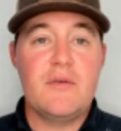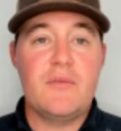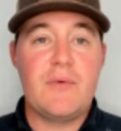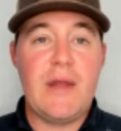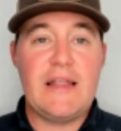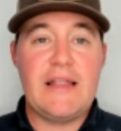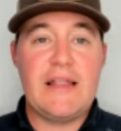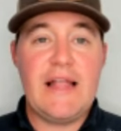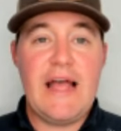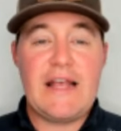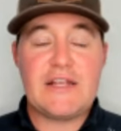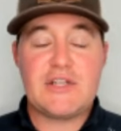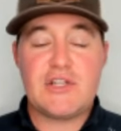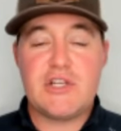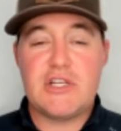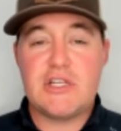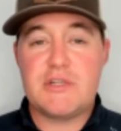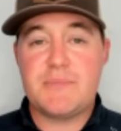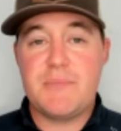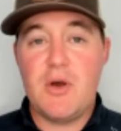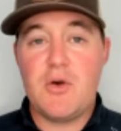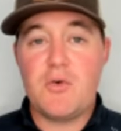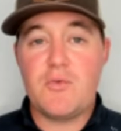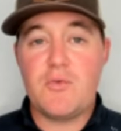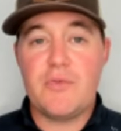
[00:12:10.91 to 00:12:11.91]
Rhett Lashlee
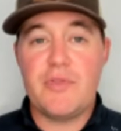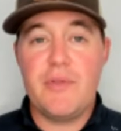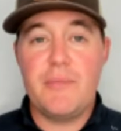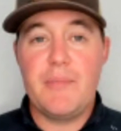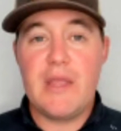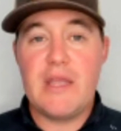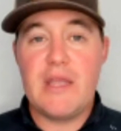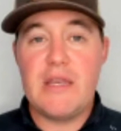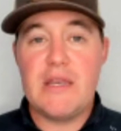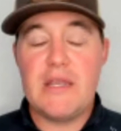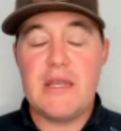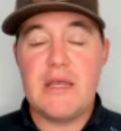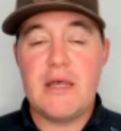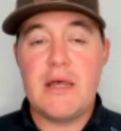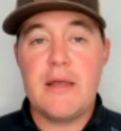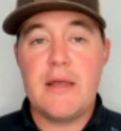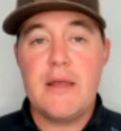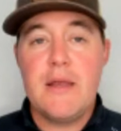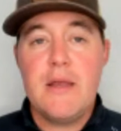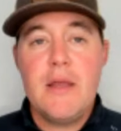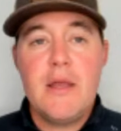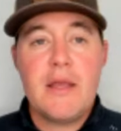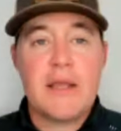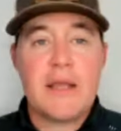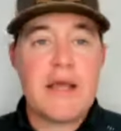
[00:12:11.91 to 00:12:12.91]
spoke with the media
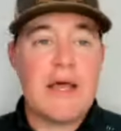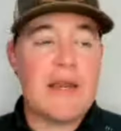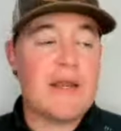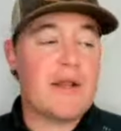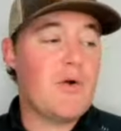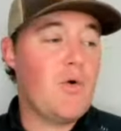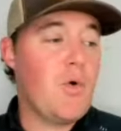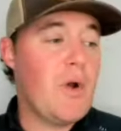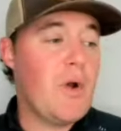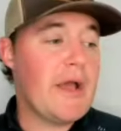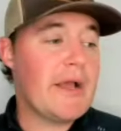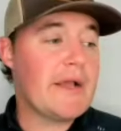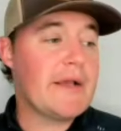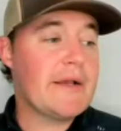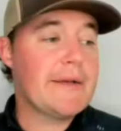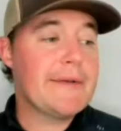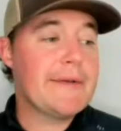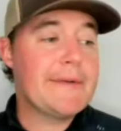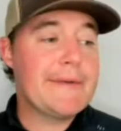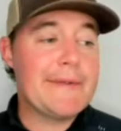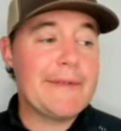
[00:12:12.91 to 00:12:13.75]
kind of quick.